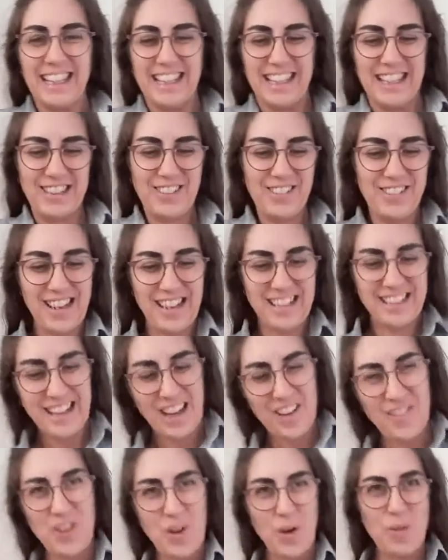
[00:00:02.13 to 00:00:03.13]
So nice to
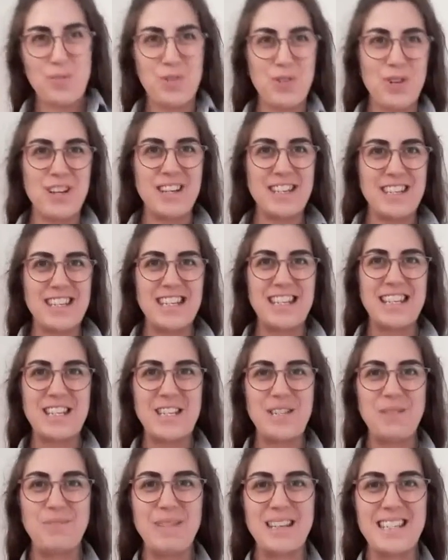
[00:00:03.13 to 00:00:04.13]
have an opportunity
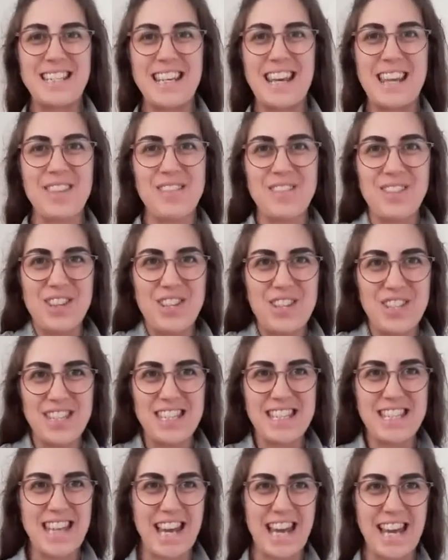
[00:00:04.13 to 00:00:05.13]
to be together with you
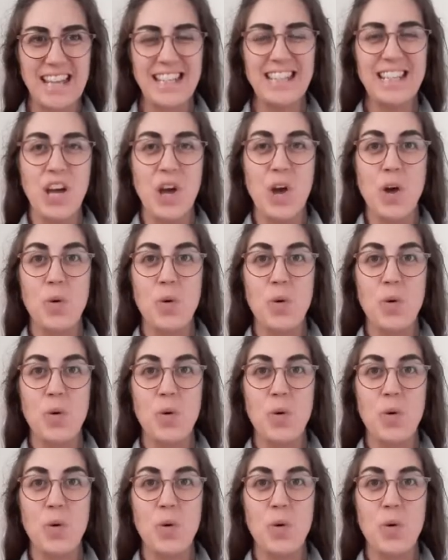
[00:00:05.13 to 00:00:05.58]
today.